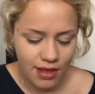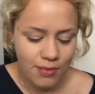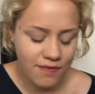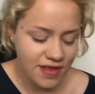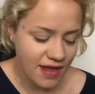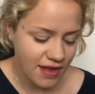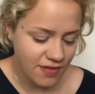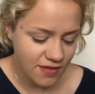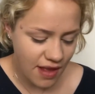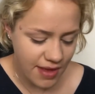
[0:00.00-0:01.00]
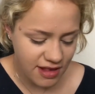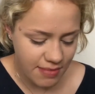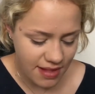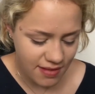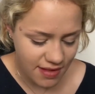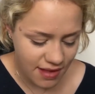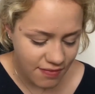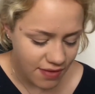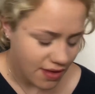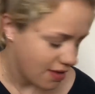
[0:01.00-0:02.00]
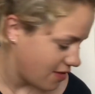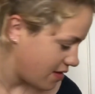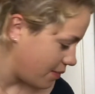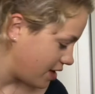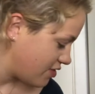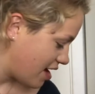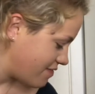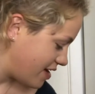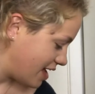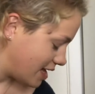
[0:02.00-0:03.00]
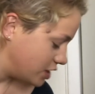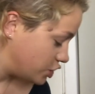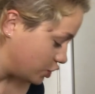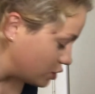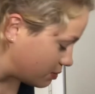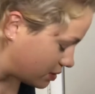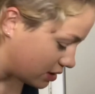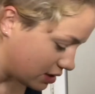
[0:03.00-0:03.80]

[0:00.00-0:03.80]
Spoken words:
But obviously that is so expensive, so I want to try and find like a dupe.